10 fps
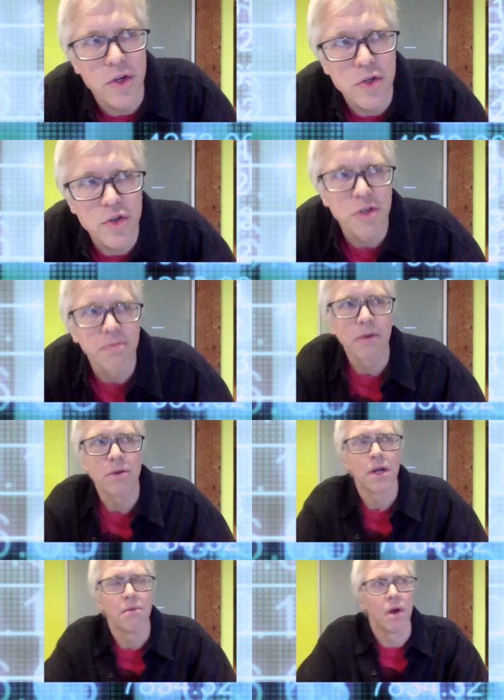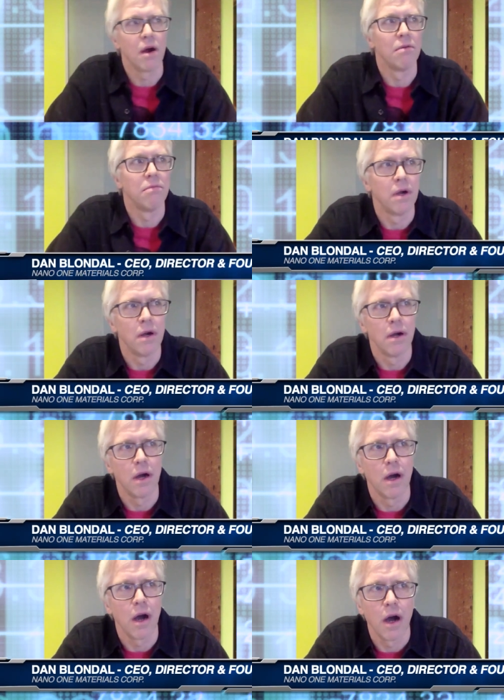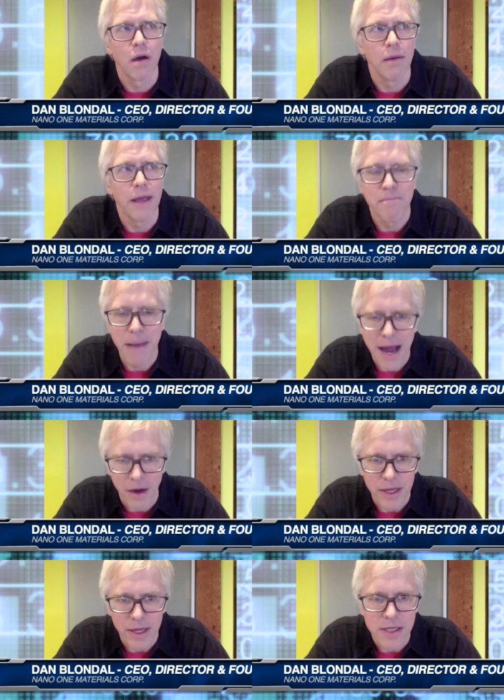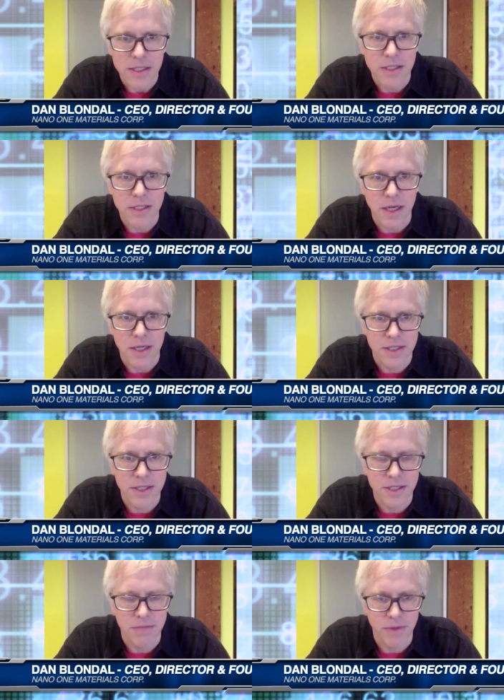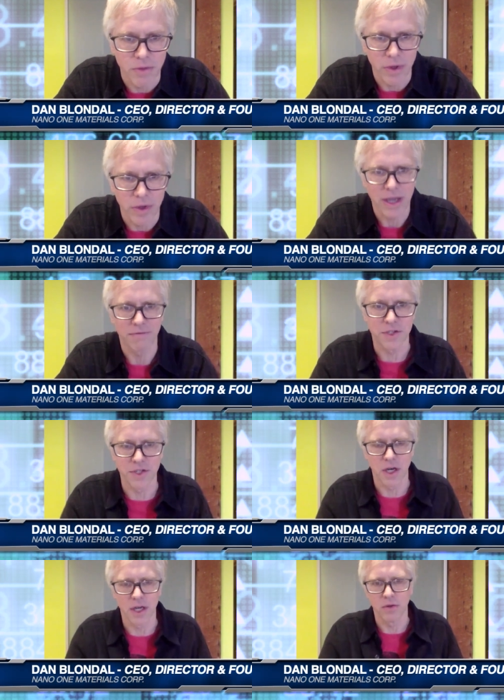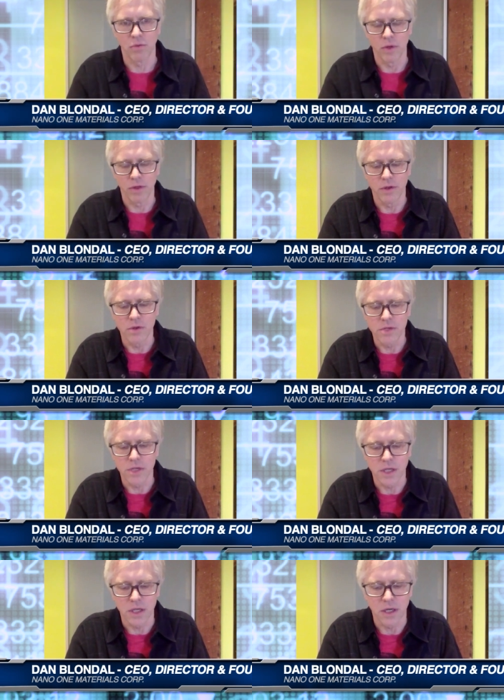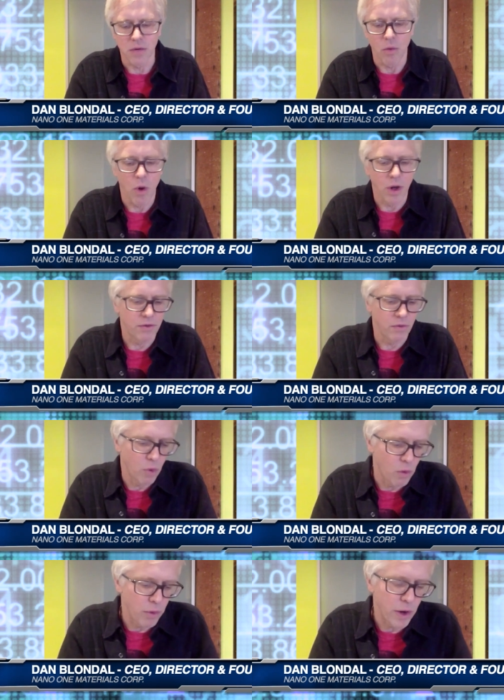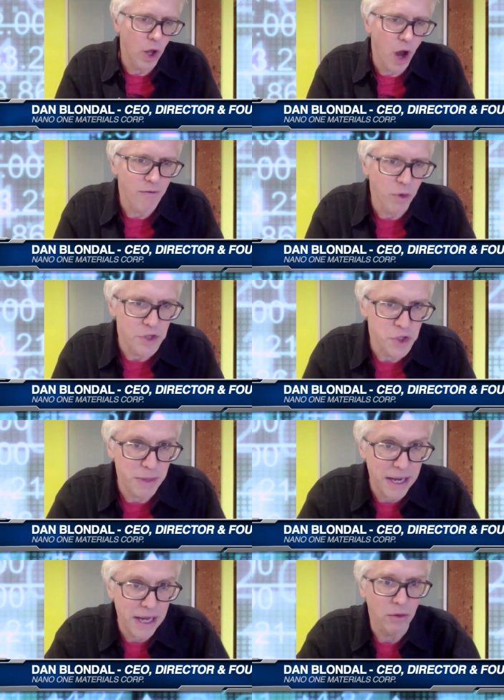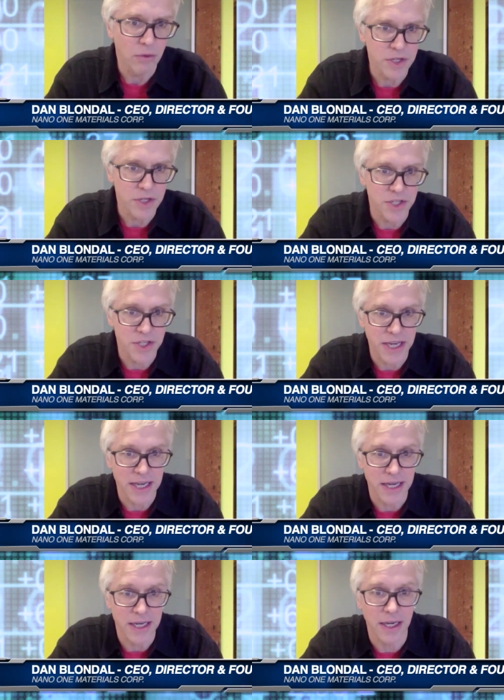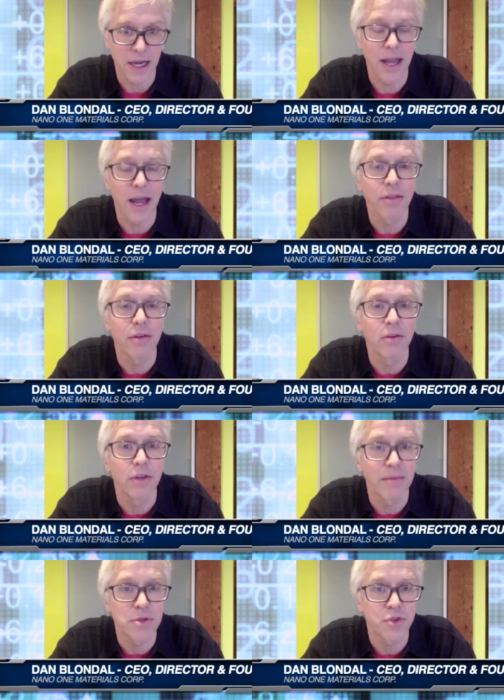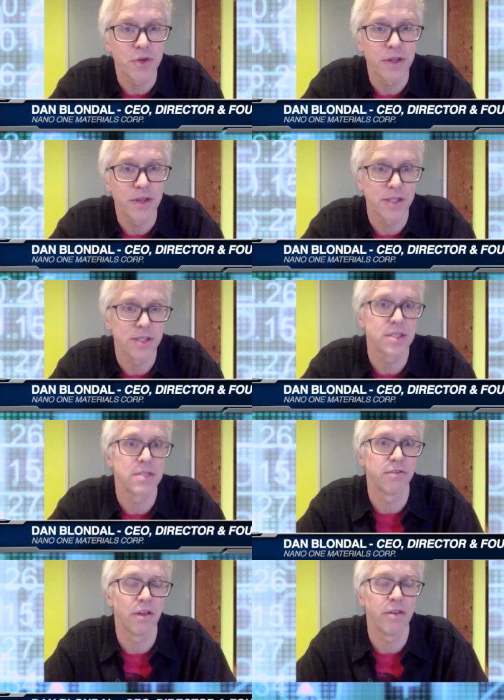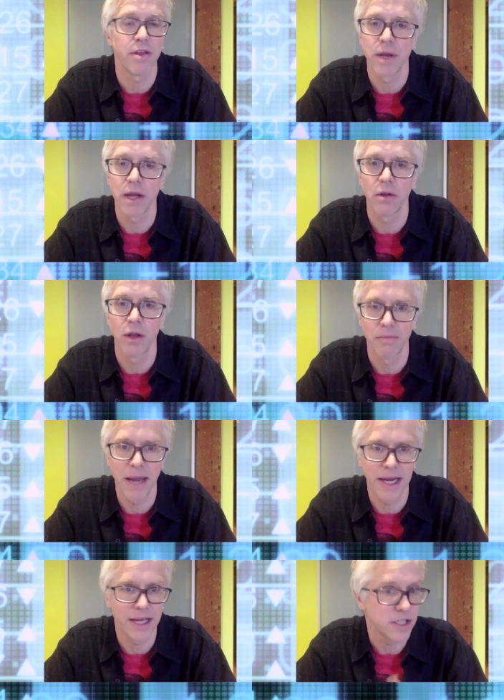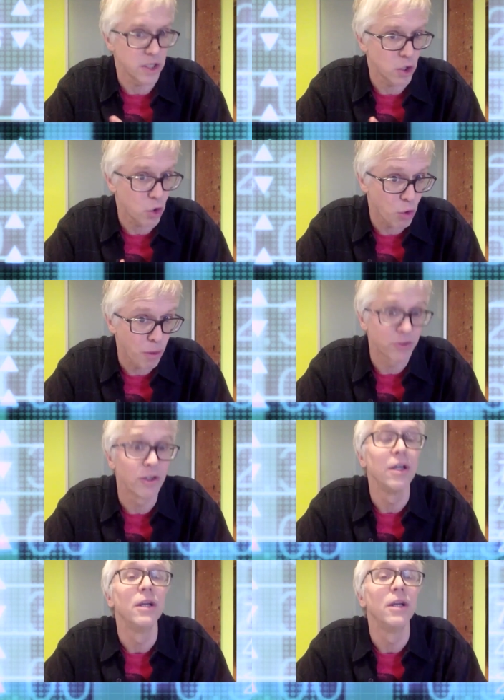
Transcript: news is about um, our uh, uh a battery uh, system that we have designed with using uh, what what we call a high voltage spinel, which is a, a cathode chemistry that consists of lithium, nickel, and manganese, and no cobalt.